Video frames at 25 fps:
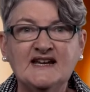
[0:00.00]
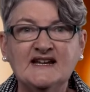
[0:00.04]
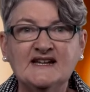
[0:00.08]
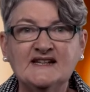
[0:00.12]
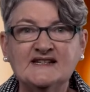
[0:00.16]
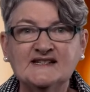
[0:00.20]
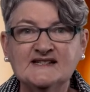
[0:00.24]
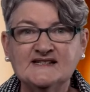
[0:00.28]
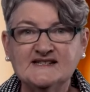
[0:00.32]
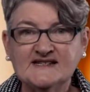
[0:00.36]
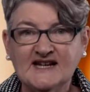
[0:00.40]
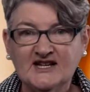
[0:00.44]

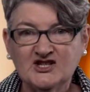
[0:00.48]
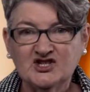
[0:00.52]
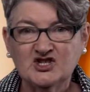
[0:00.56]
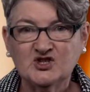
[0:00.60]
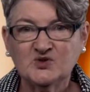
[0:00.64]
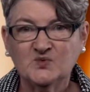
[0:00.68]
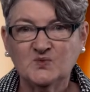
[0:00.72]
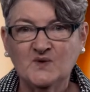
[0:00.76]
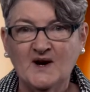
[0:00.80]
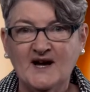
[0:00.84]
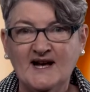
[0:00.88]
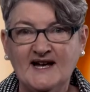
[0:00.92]
in such
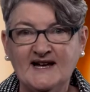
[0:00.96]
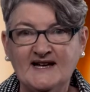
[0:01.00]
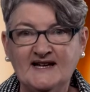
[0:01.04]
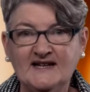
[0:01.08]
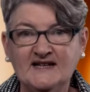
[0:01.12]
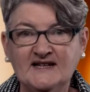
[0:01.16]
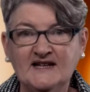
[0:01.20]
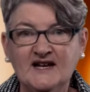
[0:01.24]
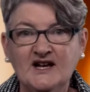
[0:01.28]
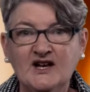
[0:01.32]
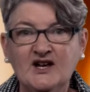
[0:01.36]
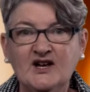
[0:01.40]
a
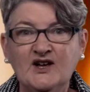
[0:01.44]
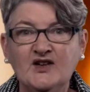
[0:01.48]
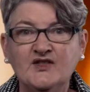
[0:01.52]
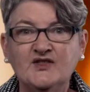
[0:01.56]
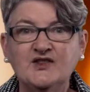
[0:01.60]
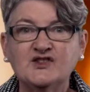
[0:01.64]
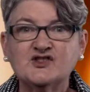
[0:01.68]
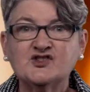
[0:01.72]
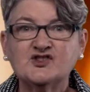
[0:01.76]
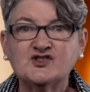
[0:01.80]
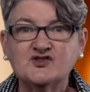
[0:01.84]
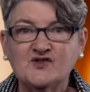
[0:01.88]
way
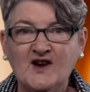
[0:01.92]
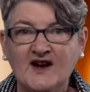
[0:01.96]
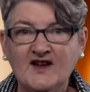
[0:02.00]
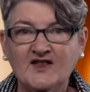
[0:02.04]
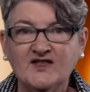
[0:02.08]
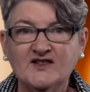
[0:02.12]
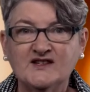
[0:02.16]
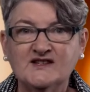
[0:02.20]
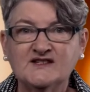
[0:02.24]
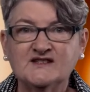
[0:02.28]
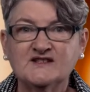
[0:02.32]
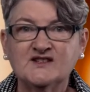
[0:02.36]
that
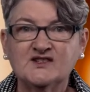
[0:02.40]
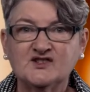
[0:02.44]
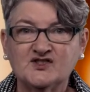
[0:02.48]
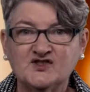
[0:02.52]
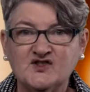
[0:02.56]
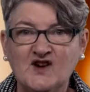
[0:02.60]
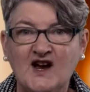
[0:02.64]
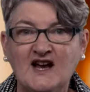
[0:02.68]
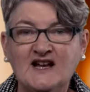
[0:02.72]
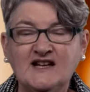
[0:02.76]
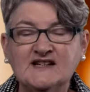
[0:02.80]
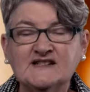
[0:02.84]
strengthens
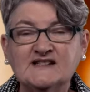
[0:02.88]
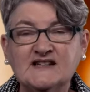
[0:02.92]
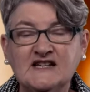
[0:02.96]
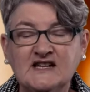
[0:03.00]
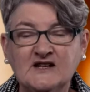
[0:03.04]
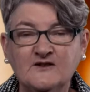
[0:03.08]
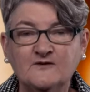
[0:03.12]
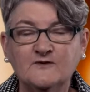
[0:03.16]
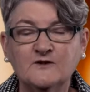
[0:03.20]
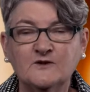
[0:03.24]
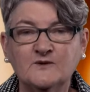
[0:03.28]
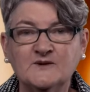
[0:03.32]
Australia's
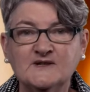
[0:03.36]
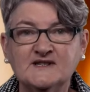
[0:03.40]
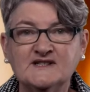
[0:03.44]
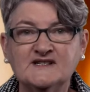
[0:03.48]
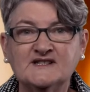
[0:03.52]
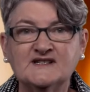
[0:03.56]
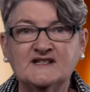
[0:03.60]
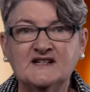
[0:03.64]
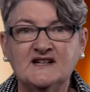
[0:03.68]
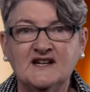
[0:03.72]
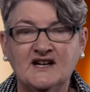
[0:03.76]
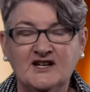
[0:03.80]

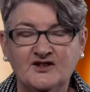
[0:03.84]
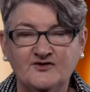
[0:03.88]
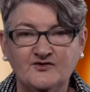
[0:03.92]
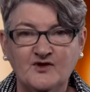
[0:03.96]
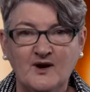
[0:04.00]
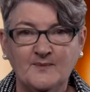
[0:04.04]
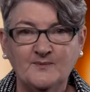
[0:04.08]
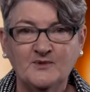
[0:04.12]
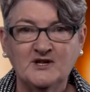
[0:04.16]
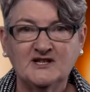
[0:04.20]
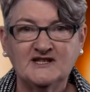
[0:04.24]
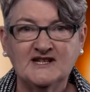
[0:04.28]
influence and
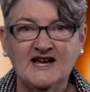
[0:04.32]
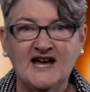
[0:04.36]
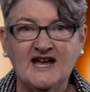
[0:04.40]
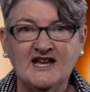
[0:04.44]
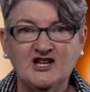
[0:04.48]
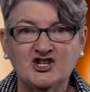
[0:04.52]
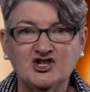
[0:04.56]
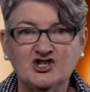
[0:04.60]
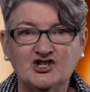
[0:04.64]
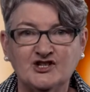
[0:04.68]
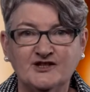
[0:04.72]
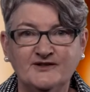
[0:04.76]

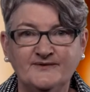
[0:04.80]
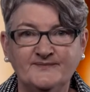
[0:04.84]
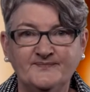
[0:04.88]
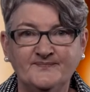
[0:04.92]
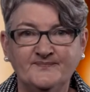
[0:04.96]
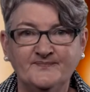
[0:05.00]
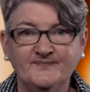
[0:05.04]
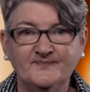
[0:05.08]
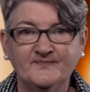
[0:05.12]
reputation.